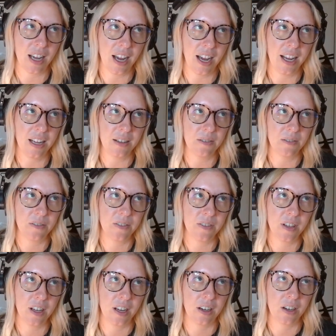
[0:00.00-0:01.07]
I've
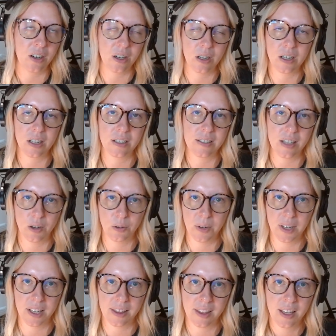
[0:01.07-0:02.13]
heard and dealt
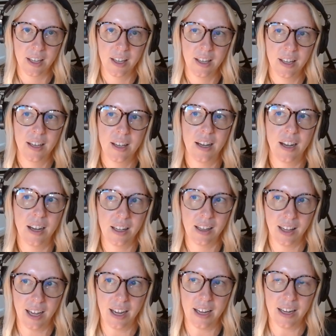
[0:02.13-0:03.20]
with a
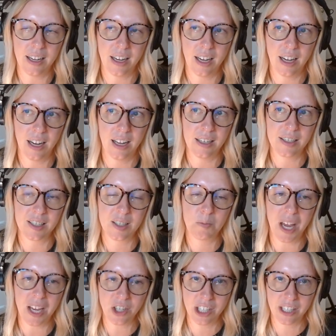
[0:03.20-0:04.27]
lot, and
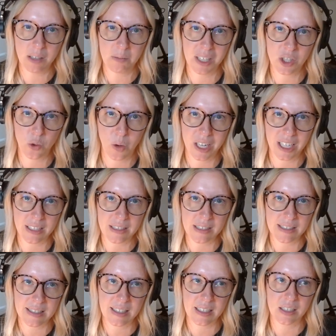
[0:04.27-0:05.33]
especially in my
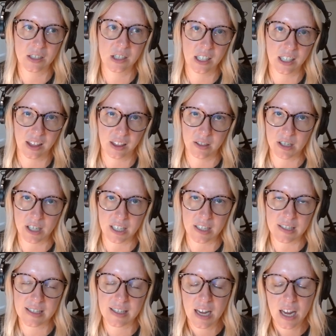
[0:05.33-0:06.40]
20s, early
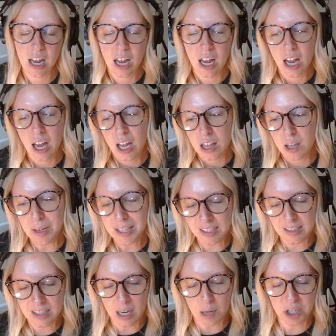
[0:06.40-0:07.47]
30s. The
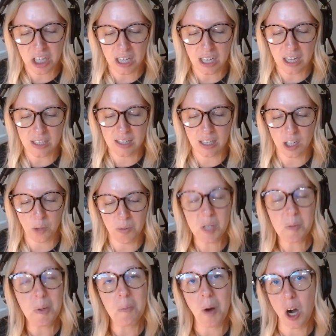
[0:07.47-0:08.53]
misconception is that you
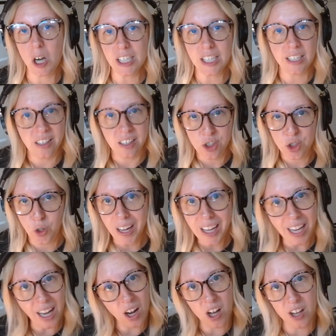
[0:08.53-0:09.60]
must be partying and
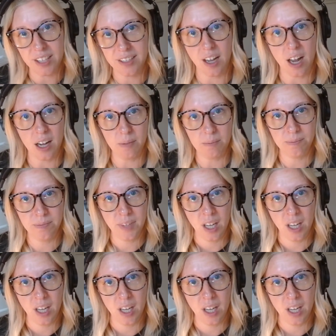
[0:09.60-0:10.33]
drinking all the time